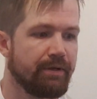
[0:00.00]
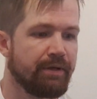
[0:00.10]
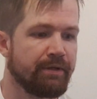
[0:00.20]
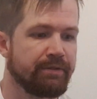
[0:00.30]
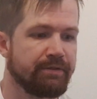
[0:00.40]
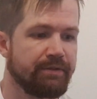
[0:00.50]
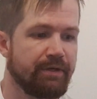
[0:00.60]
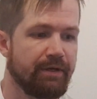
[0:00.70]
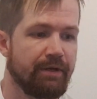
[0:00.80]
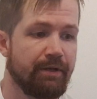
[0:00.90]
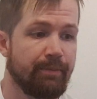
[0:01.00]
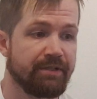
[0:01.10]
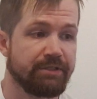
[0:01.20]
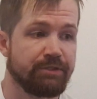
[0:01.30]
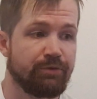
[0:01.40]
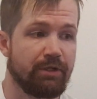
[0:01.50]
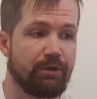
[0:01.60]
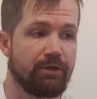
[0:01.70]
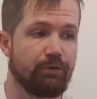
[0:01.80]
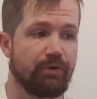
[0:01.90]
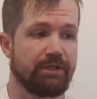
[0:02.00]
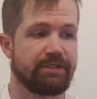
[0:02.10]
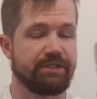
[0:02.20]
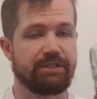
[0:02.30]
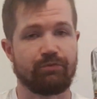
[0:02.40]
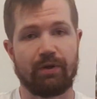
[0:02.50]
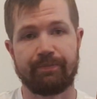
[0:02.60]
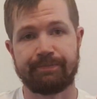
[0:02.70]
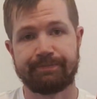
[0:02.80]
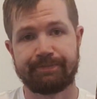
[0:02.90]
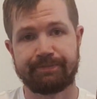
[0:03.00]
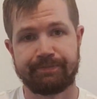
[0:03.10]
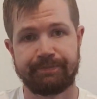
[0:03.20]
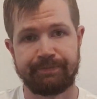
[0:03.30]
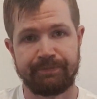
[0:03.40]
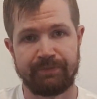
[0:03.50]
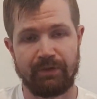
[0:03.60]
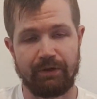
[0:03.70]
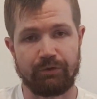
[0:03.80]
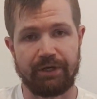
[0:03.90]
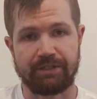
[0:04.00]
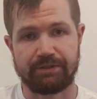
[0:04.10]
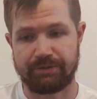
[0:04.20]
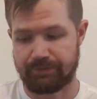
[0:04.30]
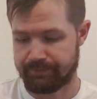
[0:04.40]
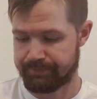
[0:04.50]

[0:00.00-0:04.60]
and but it's a really, really well tasting one. Great